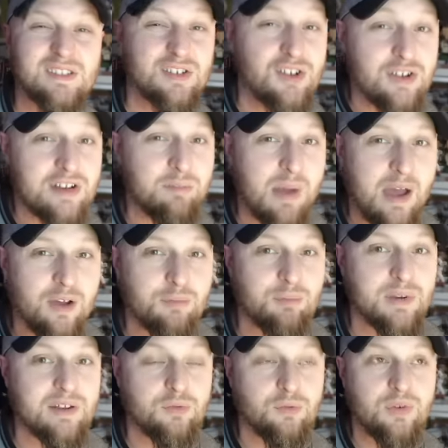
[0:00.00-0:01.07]
good about,
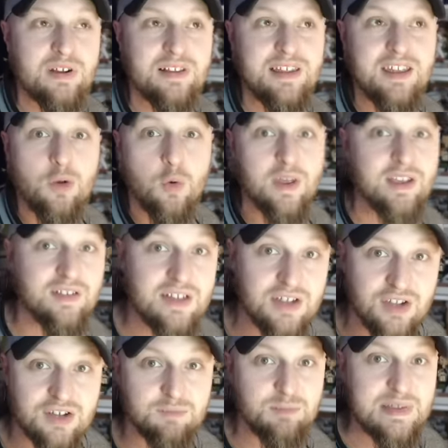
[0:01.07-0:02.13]
but really quickly
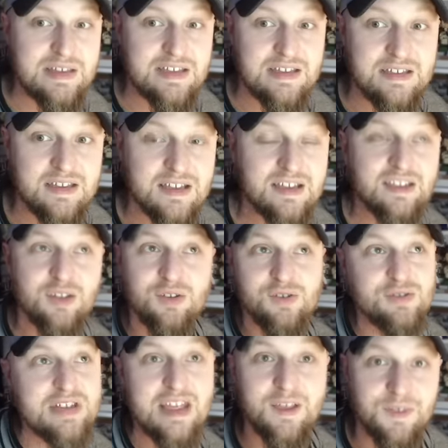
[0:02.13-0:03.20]
could be you,
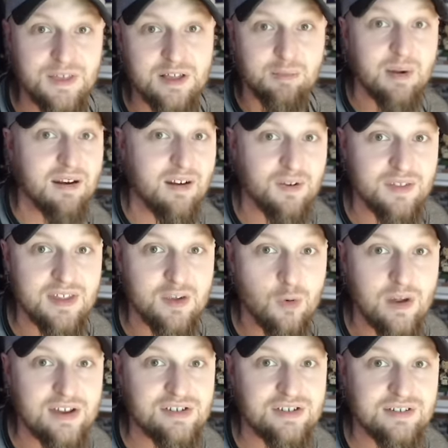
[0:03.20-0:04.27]
you take Thielbar out of the
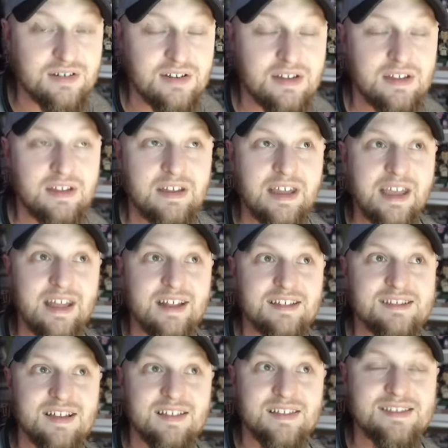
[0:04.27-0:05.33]
equation, and
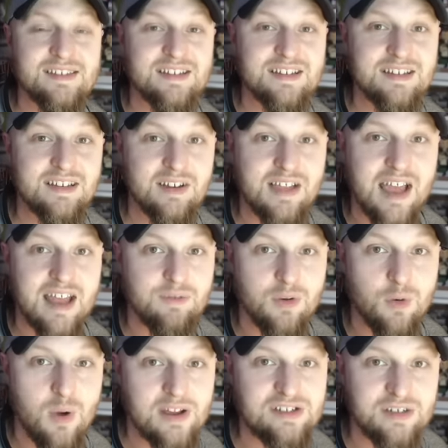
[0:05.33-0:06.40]
it's all of a sudden kind of a
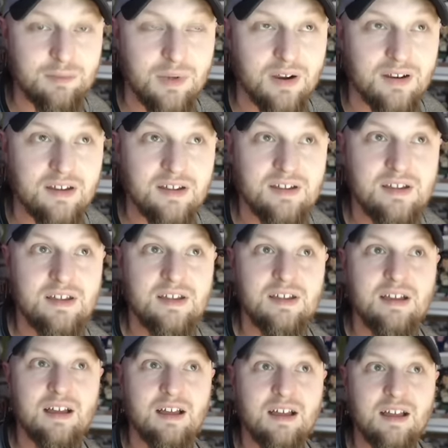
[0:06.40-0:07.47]
question mark.
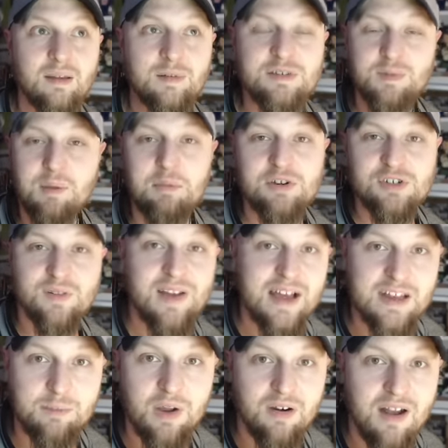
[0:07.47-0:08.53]
Because uh, remember,
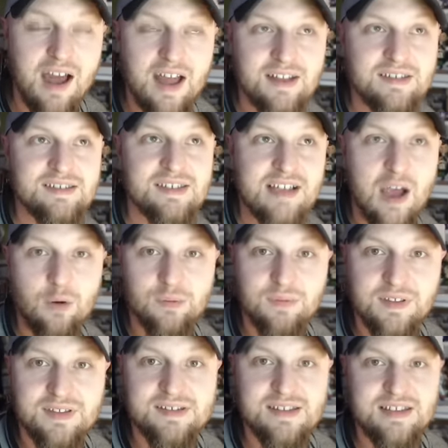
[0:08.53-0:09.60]
Jovani Moran is out
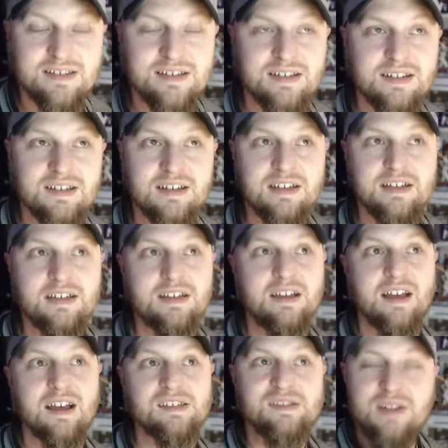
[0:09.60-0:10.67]
this season.
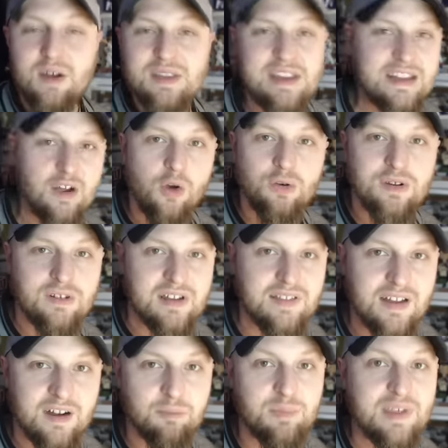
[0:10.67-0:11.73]
Uh, so now getting Okert in
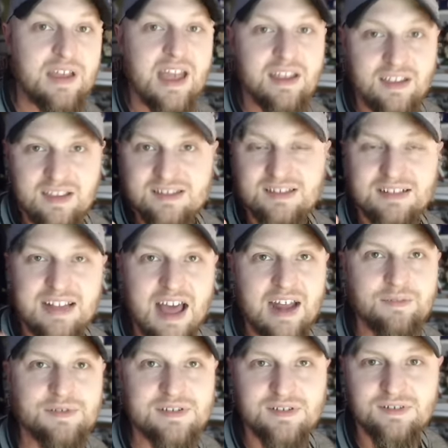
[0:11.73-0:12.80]
there get, gets a lot
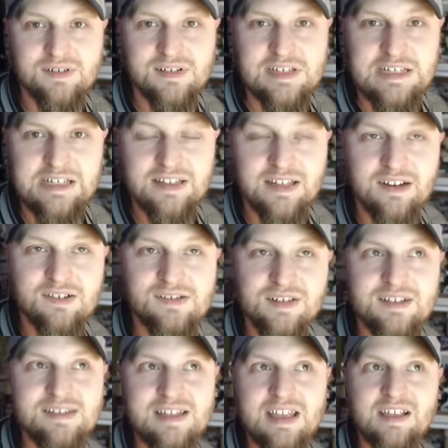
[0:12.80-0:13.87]
of certainty in there. So
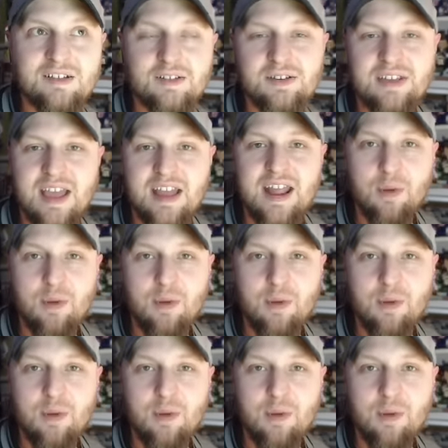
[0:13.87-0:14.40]
let's take a look at how,